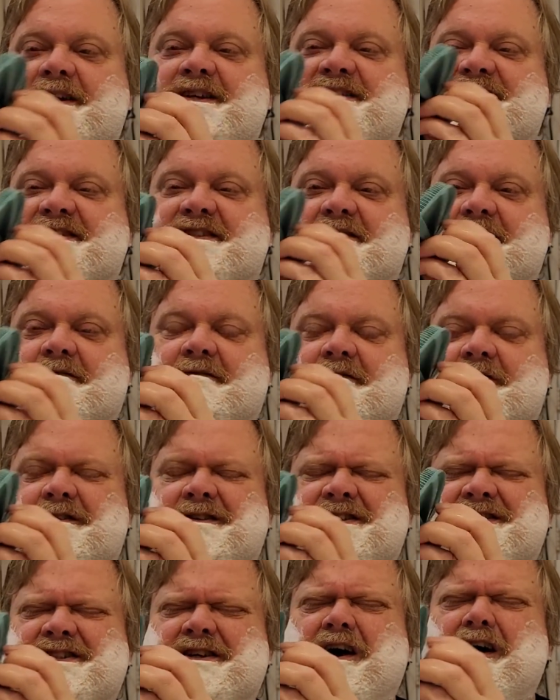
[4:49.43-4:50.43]
It's
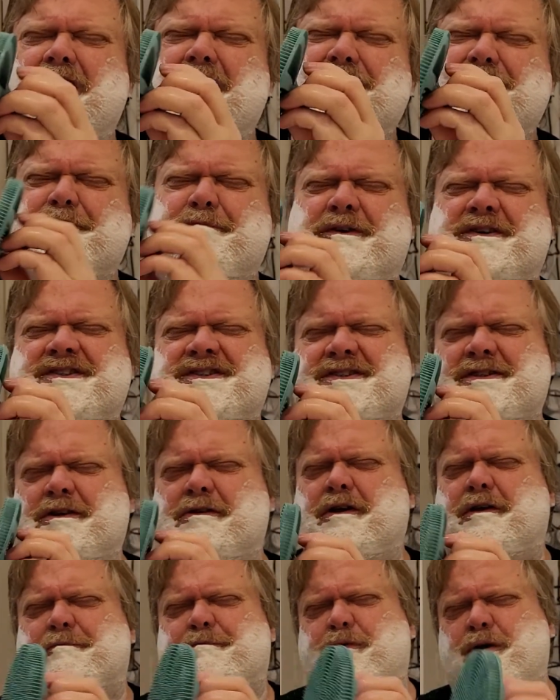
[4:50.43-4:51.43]
soft, but
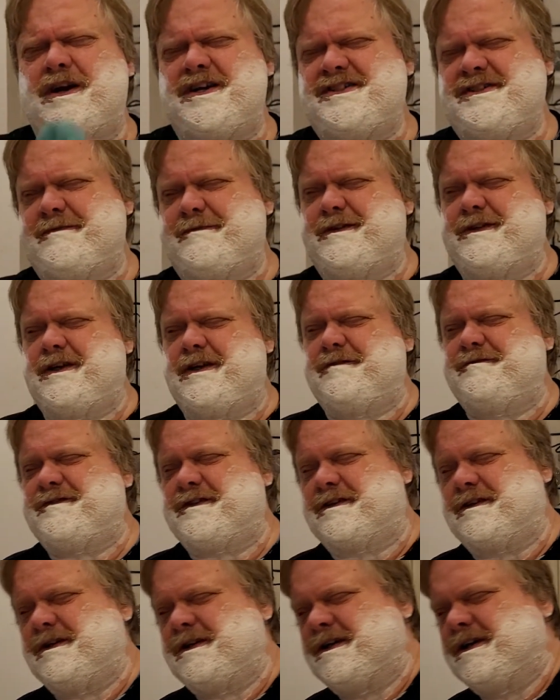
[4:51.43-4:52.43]
still abrasive enough
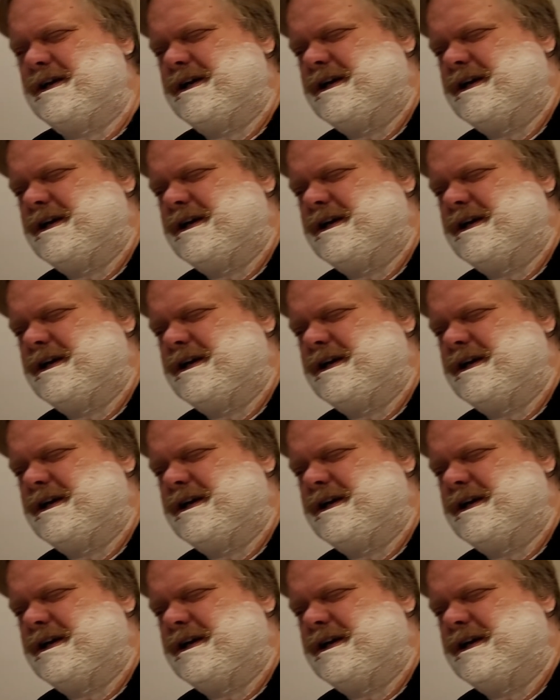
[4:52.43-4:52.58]
to